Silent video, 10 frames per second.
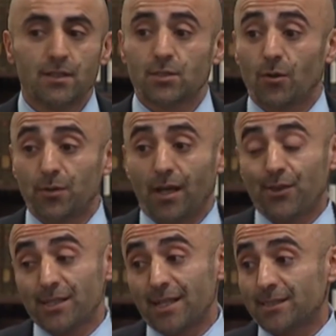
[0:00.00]
So I
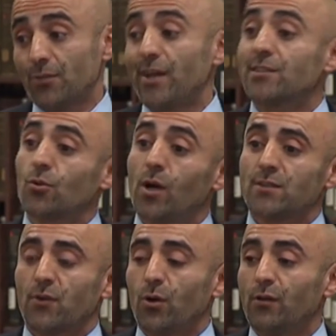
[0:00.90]
think that's the race to
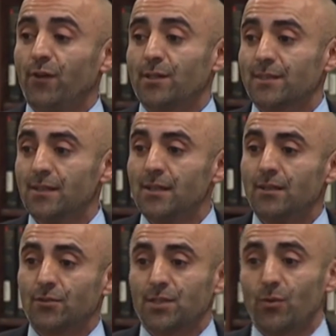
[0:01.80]
watch for all of us
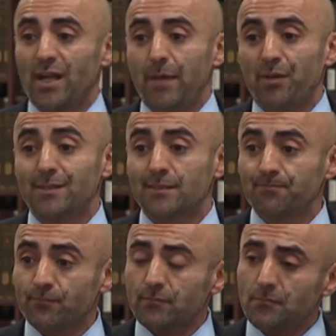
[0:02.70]
to see what happens.